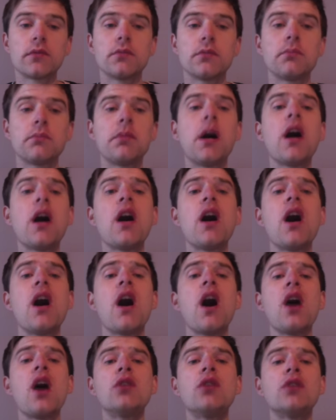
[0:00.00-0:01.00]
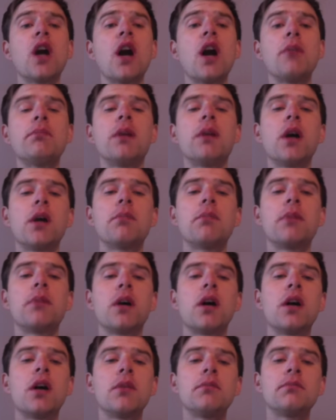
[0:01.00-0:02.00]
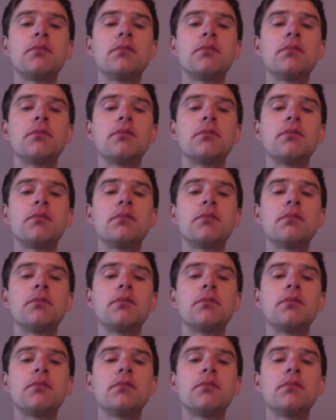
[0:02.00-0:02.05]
Pa rum pa pum